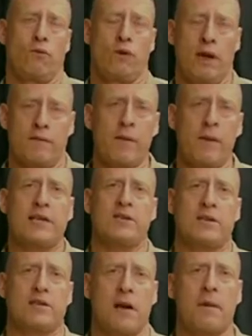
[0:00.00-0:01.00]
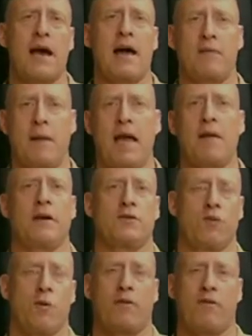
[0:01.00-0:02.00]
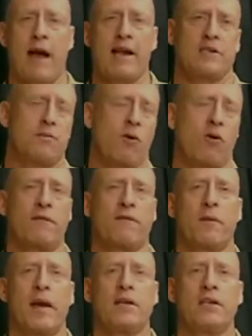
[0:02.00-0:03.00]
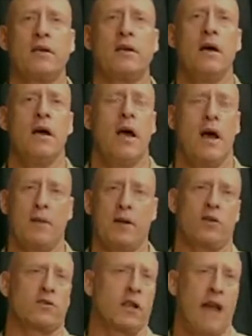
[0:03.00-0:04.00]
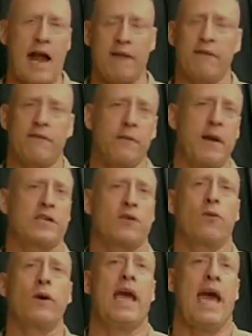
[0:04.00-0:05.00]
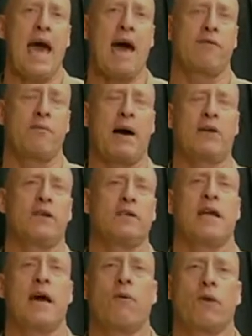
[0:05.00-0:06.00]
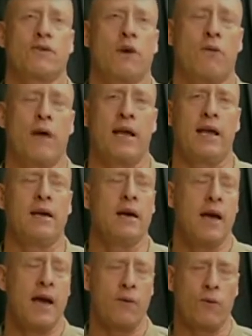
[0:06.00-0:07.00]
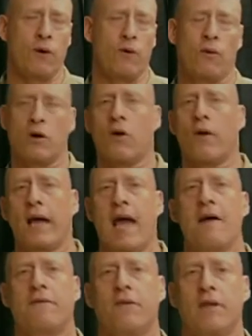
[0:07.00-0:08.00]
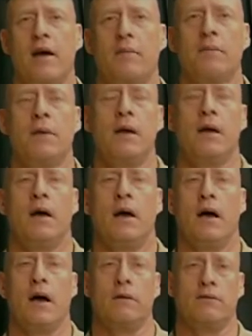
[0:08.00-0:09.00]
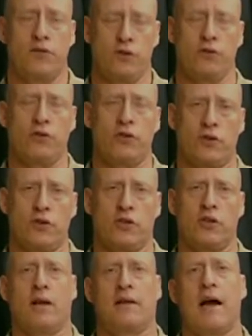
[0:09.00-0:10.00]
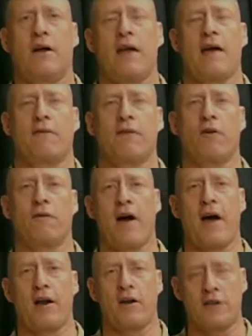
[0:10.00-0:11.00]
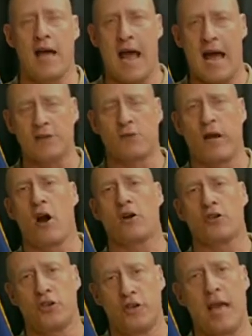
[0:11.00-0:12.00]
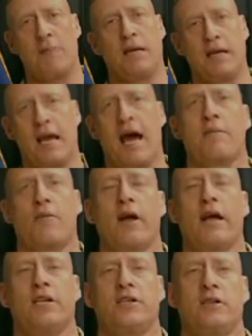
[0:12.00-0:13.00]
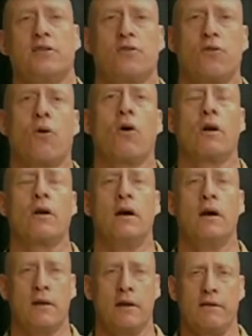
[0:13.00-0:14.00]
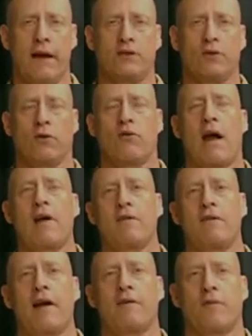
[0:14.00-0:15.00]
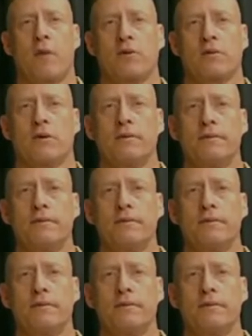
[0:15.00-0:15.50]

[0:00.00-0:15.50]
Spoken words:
information that's coming out of Manbij will provide us more information, but there's a lot of information we have about these networks already, and we're going after them to shut down that flow of fighters as we are shaping the operations toward the eventual ground fight for Mosul.